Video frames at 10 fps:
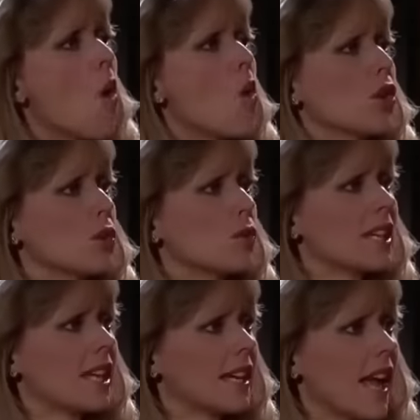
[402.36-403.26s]
Oh, are
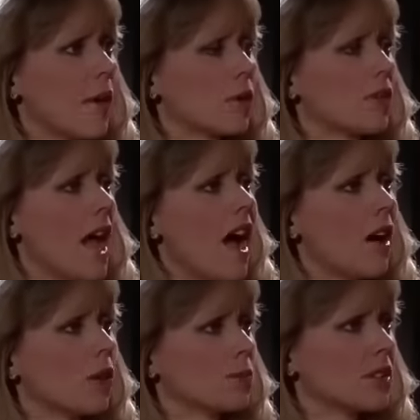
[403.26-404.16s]
you kidding? I would have
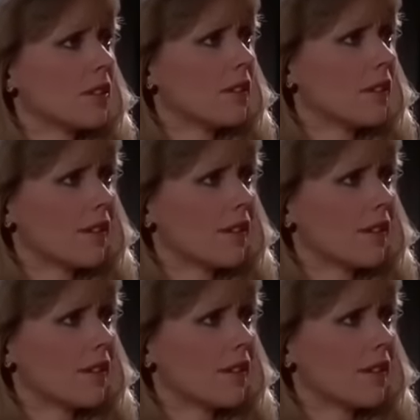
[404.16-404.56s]
helped.